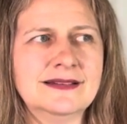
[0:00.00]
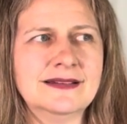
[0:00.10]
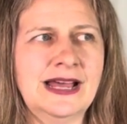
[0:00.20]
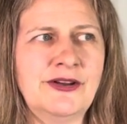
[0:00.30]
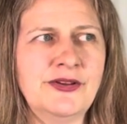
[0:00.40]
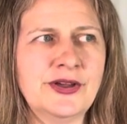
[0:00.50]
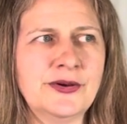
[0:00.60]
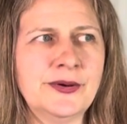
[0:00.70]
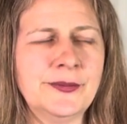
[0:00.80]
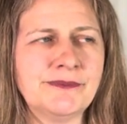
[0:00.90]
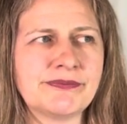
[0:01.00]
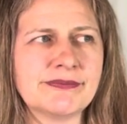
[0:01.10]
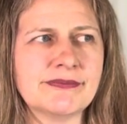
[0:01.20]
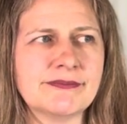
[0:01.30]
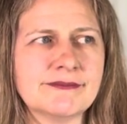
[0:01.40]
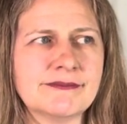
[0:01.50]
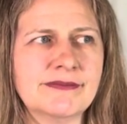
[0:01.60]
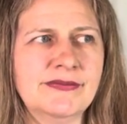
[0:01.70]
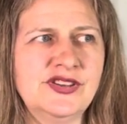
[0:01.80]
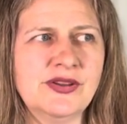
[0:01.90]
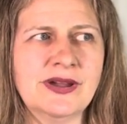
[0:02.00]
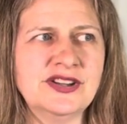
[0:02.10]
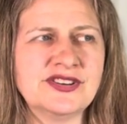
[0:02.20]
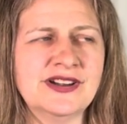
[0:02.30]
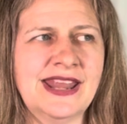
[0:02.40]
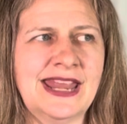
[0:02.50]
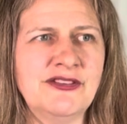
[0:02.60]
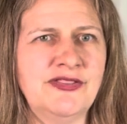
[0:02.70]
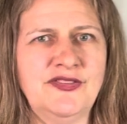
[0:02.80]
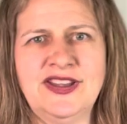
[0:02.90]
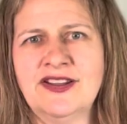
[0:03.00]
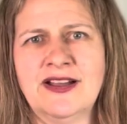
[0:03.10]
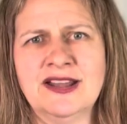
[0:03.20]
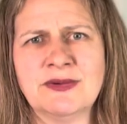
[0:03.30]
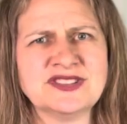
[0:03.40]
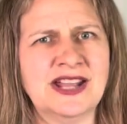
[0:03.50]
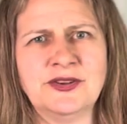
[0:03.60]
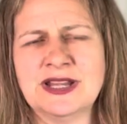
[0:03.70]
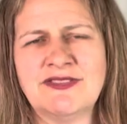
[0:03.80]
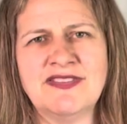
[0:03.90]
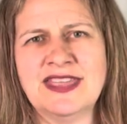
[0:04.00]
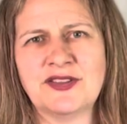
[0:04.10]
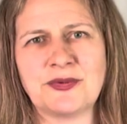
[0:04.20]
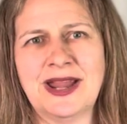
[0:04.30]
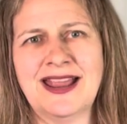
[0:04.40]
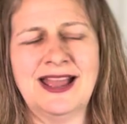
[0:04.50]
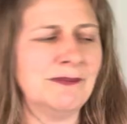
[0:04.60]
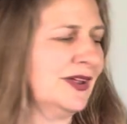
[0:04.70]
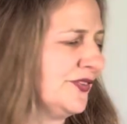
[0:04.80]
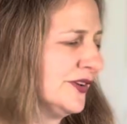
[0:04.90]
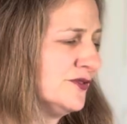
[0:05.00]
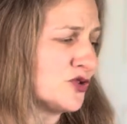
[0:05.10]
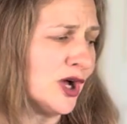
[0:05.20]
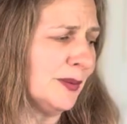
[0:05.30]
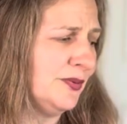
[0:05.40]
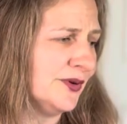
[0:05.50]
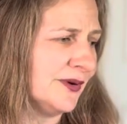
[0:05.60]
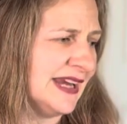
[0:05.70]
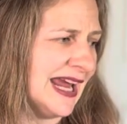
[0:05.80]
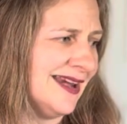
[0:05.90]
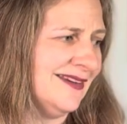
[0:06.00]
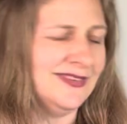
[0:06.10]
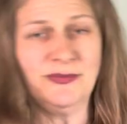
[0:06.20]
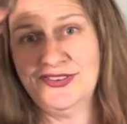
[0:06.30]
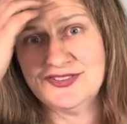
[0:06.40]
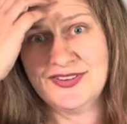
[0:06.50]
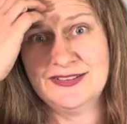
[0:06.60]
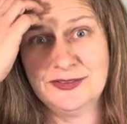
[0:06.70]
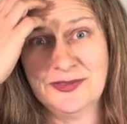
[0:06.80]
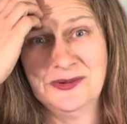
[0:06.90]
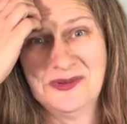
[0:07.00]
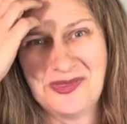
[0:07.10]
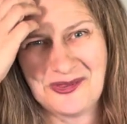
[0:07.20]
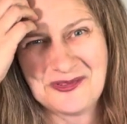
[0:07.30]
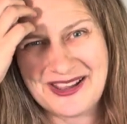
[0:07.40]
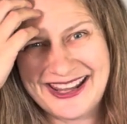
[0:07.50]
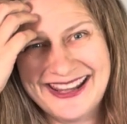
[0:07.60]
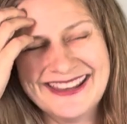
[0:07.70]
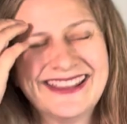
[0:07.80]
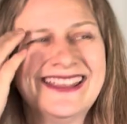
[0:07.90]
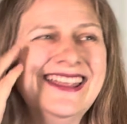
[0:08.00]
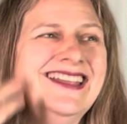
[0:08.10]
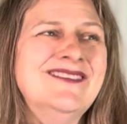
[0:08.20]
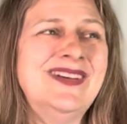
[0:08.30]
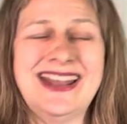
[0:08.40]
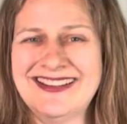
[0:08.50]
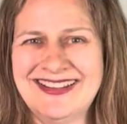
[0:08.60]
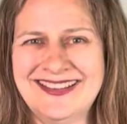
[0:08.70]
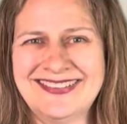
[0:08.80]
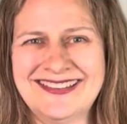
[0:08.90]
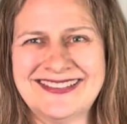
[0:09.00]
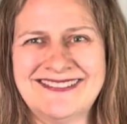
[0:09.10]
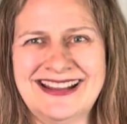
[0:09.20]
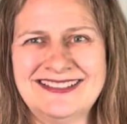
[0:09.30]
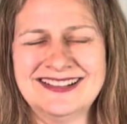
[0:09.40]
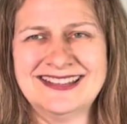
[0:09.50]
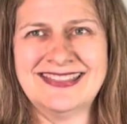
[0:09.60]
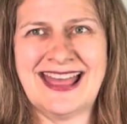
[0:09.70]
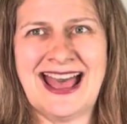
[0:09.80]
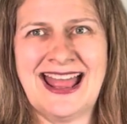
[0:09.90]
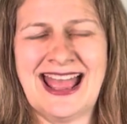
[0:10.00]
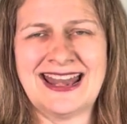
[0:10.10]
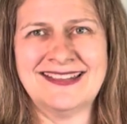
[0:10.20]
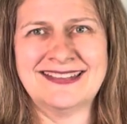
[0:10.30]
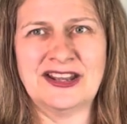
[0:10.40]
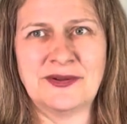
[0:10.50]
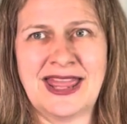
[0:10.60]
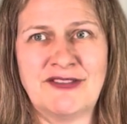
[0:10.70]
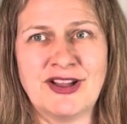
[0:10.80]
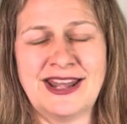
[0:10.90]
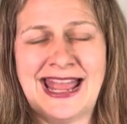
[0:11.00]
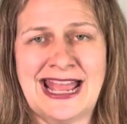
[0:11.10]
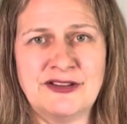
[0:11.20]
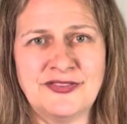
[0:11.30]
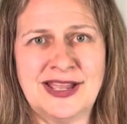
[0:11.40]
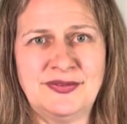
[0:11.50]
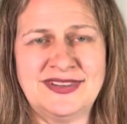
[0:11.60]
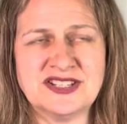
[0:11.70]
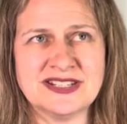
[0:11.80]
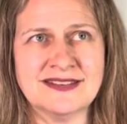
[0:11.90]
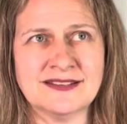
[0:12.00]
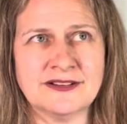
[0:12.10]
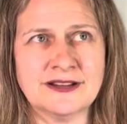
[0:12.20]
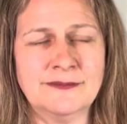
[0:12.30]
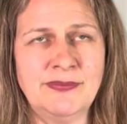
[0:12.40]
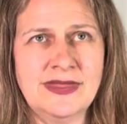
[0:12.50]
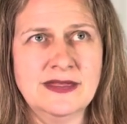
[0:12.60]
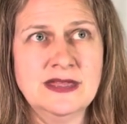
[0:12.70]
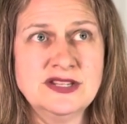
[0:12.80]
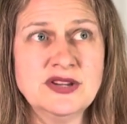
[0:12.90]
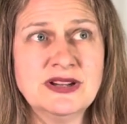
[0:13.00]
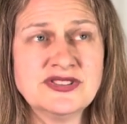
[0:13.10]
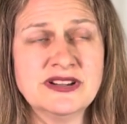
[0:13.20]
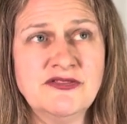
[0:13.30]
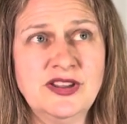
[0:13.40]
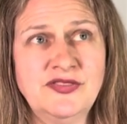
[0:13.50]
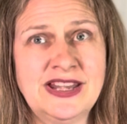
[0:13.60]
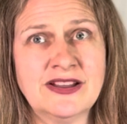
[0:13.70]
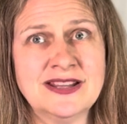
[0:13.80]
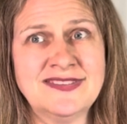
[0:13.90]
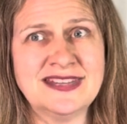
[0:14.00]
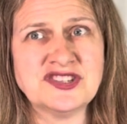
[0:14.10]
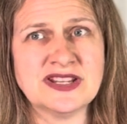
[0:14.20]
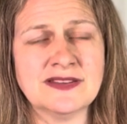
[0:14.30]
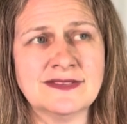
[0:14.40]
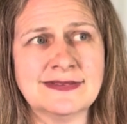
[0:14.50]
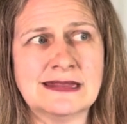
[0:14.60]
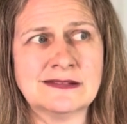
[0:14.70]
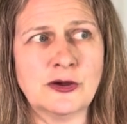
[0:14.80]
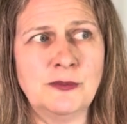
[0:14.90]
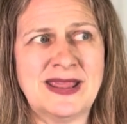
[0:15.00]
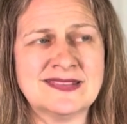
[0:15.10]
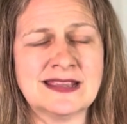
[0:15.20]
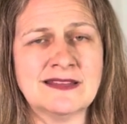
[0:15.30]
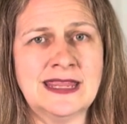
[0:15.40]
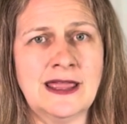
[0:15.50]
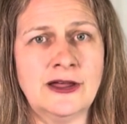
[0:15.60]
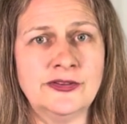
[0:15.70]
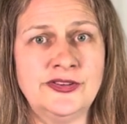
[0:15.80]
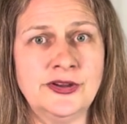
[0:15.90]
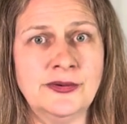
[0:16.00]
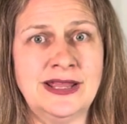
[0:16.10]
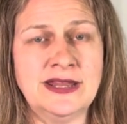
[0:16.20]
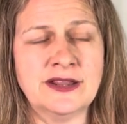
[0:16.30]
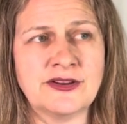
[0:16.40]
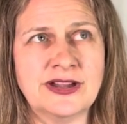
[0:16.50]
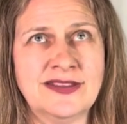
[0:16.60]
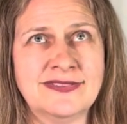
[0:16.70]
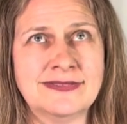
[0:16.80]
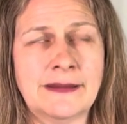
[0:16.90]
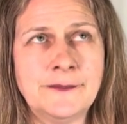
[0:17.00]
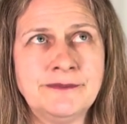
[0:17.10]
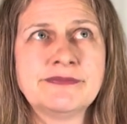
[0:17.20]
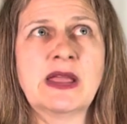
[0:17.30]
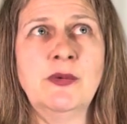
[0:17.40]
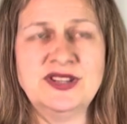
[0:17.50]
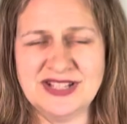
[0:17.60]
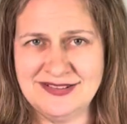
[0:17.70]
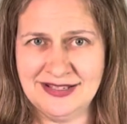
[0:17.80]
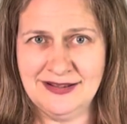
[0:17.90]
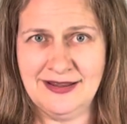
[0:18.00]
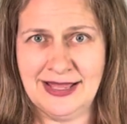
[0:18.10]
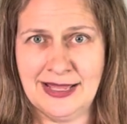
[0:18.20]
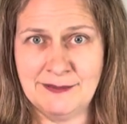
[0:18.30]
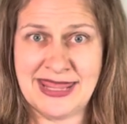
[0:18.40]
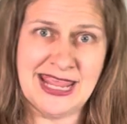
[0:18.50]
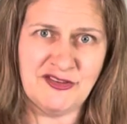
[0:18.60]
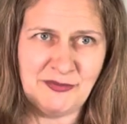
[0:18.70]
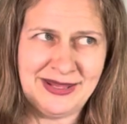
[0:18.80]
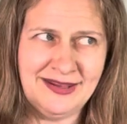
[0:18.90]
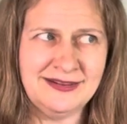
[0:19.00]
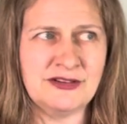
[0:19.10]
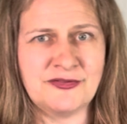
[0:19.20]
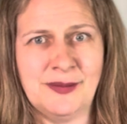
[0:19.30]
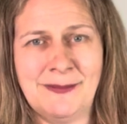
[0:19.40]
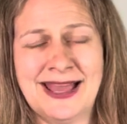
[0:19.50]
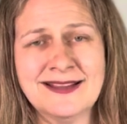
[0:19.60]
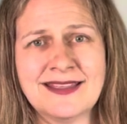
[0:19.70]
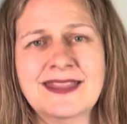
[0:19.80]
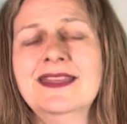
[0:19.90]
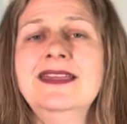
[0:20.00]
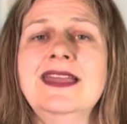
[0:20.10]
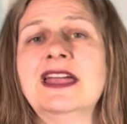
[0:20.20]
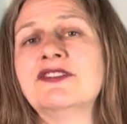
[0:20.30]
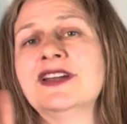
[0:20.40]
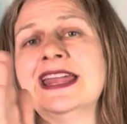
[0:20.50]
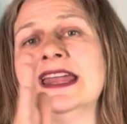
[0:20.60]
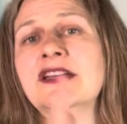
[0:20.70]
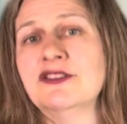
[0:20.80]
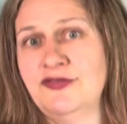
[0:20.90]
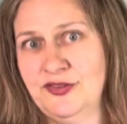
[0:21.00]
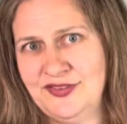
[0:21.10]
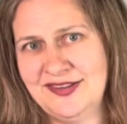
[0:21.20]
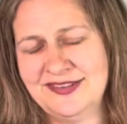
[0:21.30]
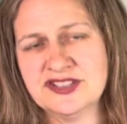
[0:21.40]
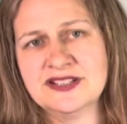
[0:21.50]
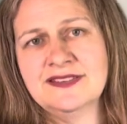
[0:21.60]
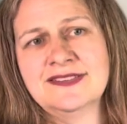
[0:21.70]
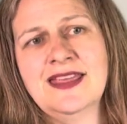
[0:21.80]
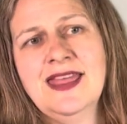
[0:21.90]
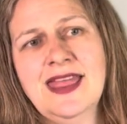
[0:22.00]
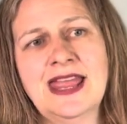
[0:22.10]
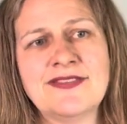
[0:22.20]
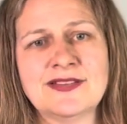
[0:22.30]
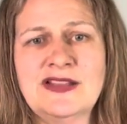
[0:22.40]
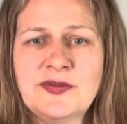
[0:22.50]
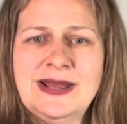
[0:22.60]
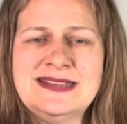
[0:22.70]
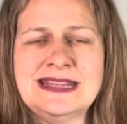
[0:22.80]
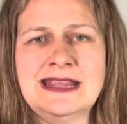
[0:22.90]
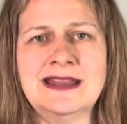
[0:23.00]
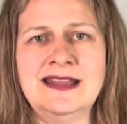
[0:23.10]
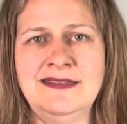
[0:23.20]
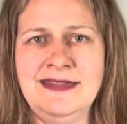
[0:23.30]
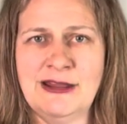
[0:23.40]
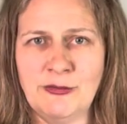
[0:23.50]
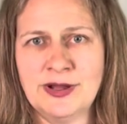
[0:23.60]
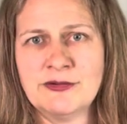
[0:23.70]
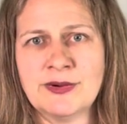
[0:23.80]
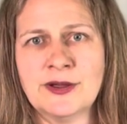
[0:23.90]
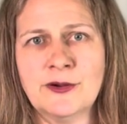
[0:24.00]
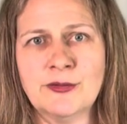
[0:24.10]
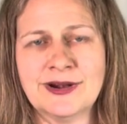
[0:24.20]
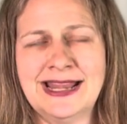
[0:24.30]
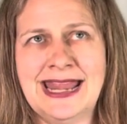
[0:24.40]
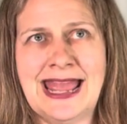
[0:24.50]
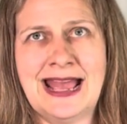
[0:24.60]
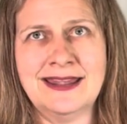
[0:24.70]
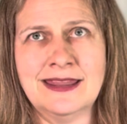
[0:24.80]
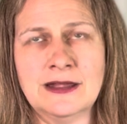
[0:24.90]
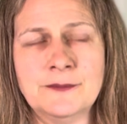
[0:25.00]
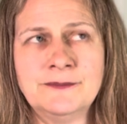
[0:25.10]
I don't know, 259, which I don't even think is right. I must have dropped or gained some stitches along the way. But anyways, so I looked at that and I said, okay, I've got to add 5 stitches on 259 stitches. So basically I'll do an increase, which I did KFB, knit front back, every 50 stitches. And so that's what I did. I knit 1 row where I added